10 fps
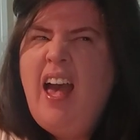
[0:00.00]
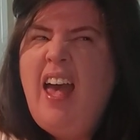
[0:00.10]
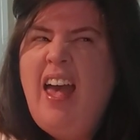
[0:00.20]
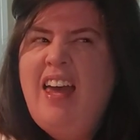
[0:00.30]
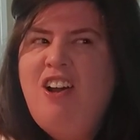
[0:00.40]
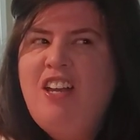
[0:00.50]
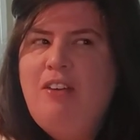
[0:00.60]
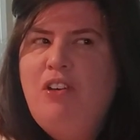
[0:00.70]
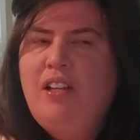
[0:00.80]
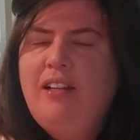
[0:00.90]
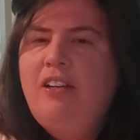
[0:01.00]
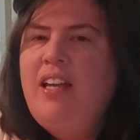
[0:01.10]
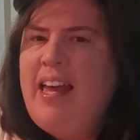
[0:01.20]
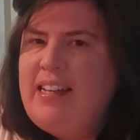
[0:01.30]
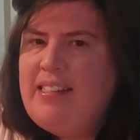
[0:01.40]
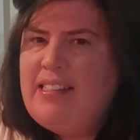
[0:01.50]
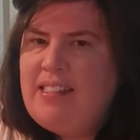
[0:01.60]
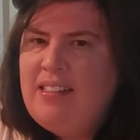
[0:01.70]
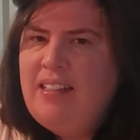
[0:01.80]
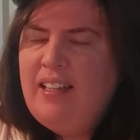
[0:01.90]
And I'll give you a little hint.
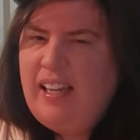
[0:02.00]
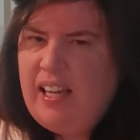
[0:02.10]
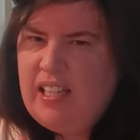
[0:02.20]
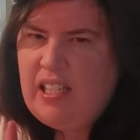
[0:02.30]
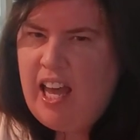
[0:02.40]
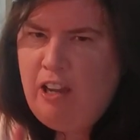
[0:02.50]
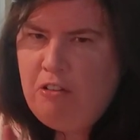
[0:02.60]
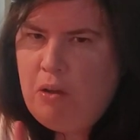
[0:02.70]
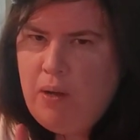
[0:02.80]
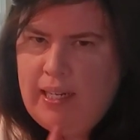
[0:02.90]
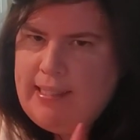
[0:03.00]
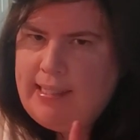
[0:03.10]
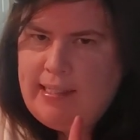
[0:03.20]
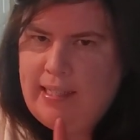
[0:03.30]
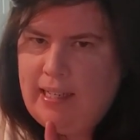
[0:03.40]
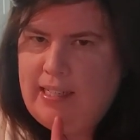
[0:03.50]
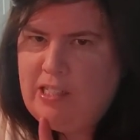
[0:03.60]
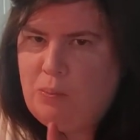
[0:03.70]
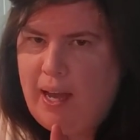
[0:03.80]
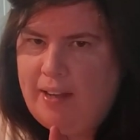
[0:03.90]
He gets angry when he doesn't get
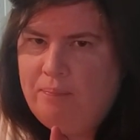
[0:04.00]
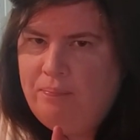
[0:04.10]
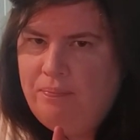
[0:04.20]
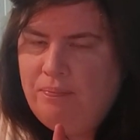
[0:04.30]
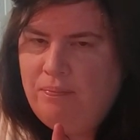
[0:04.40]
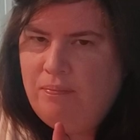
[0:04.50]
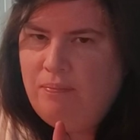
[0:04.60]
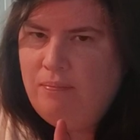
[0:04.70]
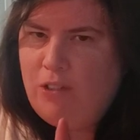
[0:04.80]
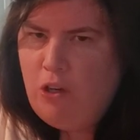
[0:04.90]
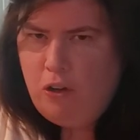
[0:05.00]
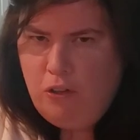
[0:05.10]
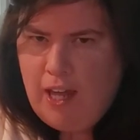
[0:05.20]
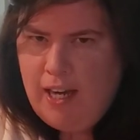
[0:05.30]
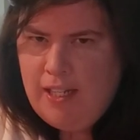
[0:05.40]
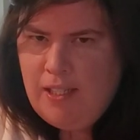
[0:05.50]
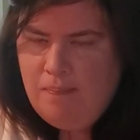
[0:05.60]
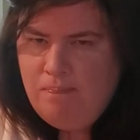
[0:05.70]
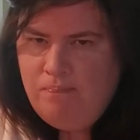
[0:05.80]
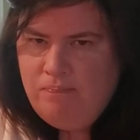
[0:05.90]
his way. You know who that is?
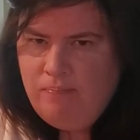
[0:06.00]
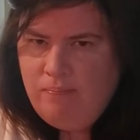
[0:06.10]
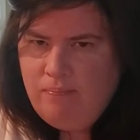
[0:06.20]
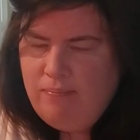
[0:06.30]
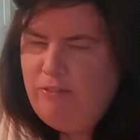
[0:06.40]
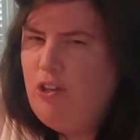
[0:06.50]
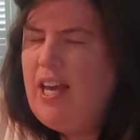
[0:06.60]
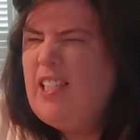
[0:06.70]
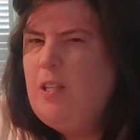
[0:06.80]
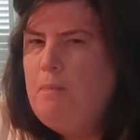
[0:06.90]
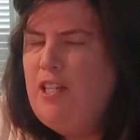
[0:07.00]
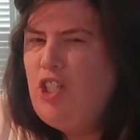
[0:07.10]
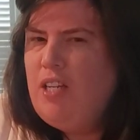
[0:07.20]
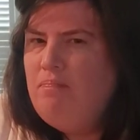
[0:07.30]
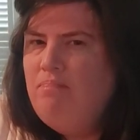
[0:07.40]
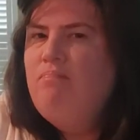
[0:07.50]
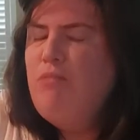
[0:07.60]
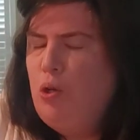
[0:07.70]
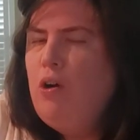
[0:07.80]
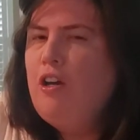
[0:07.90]
If you guessed the pigeon,
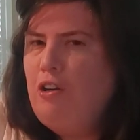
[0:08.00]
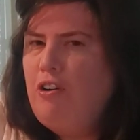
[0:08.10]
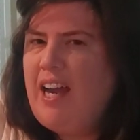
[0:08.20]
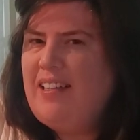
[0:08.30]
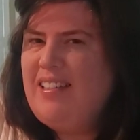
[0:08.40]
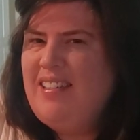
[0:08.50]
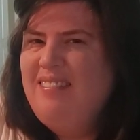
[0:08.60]
you are correct.